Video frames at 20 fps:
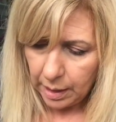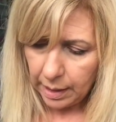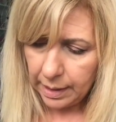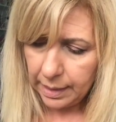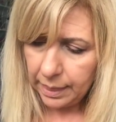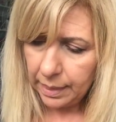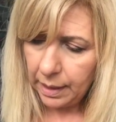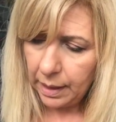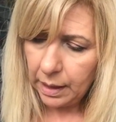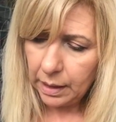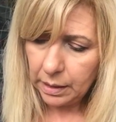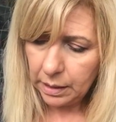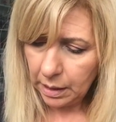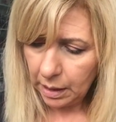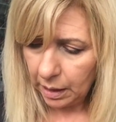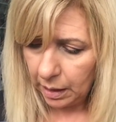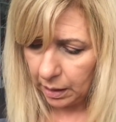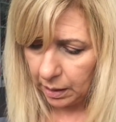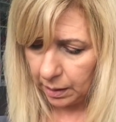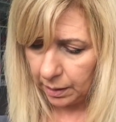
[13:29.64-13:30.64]
and then
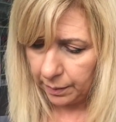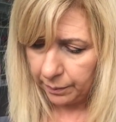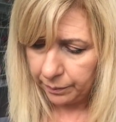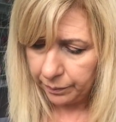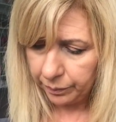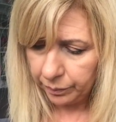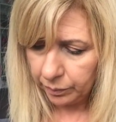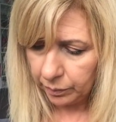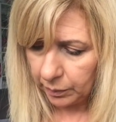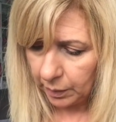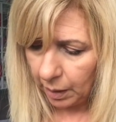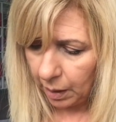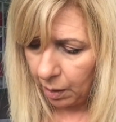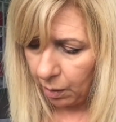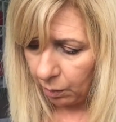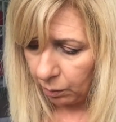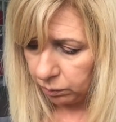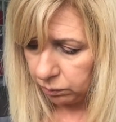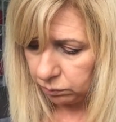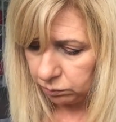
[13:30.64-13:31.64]
um
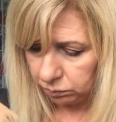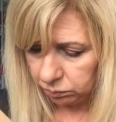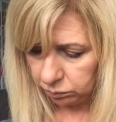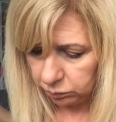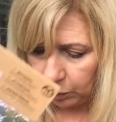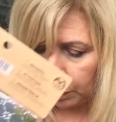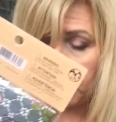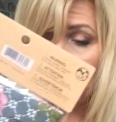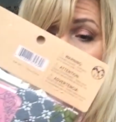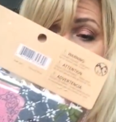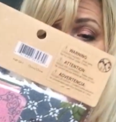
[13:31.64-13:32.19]
oh one